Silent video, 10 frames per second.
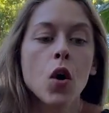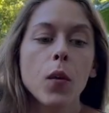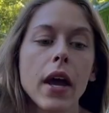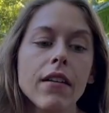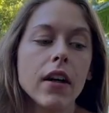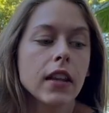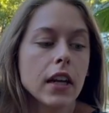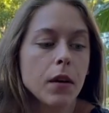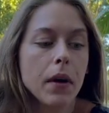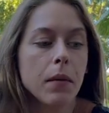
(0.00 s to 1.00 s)
we have a
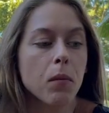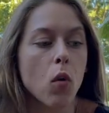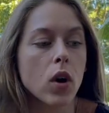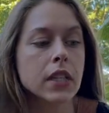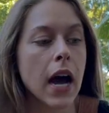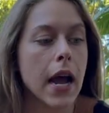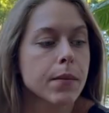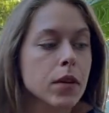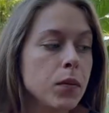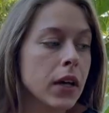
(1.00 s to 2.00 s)
little bit more
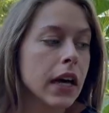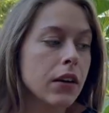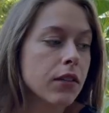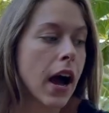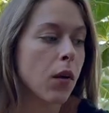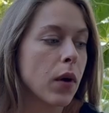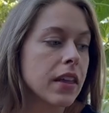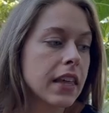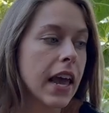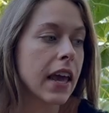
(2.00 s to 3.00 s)
time to play around
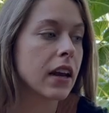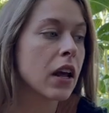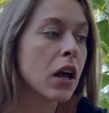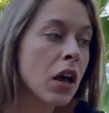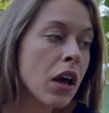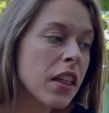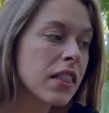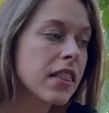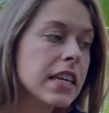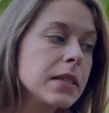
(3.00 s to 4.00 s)
with in
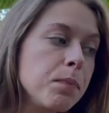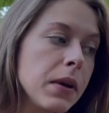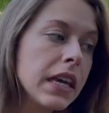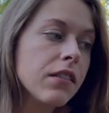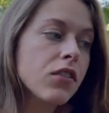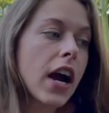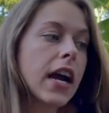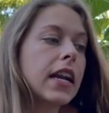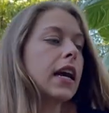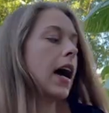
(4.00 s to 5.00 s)
this bean
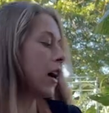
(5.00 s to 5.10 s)
variety I